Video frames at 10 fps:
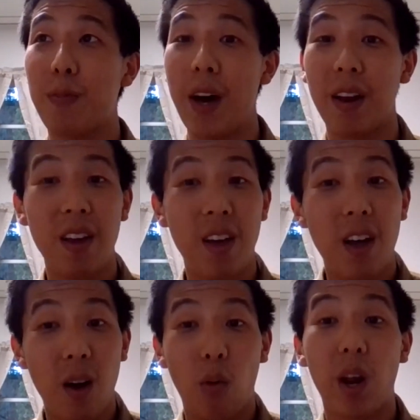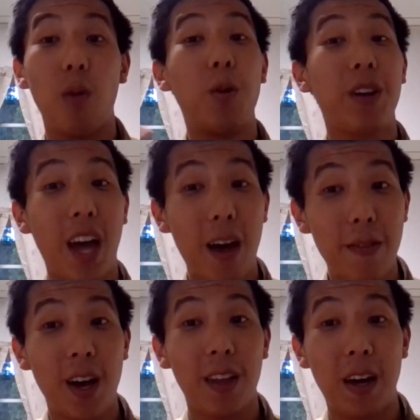But what I will
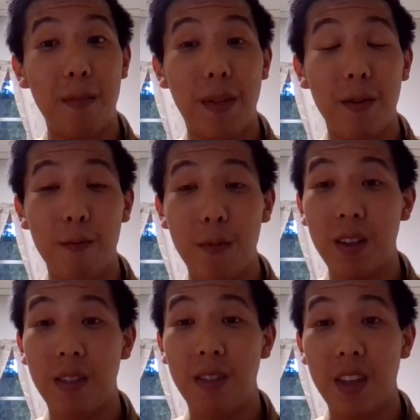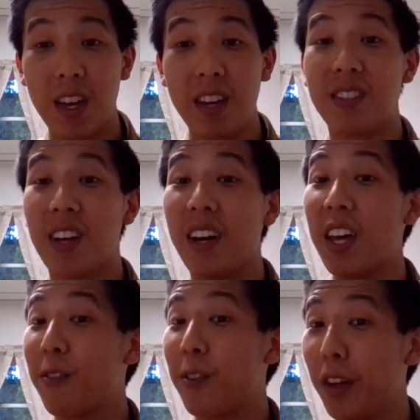caveat that with is,
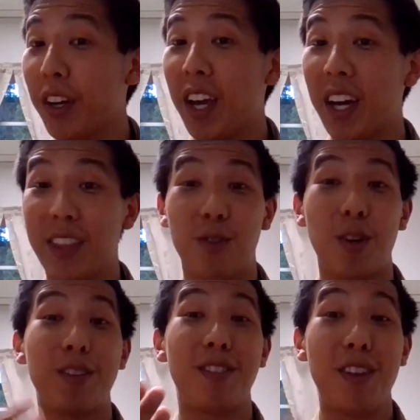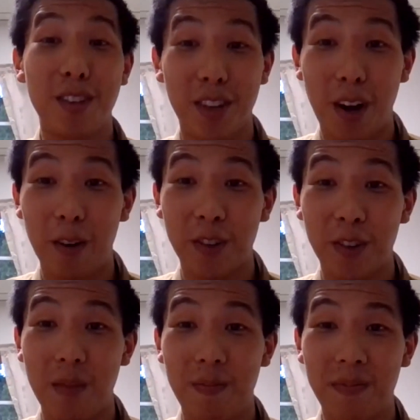again, if you're looking at the trustee
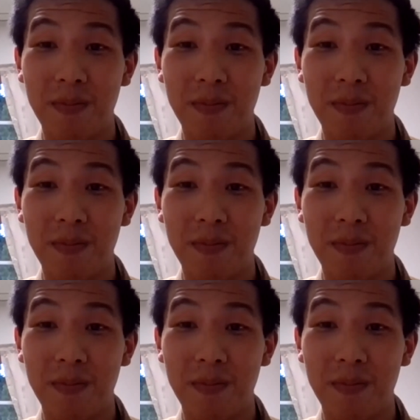scholarship,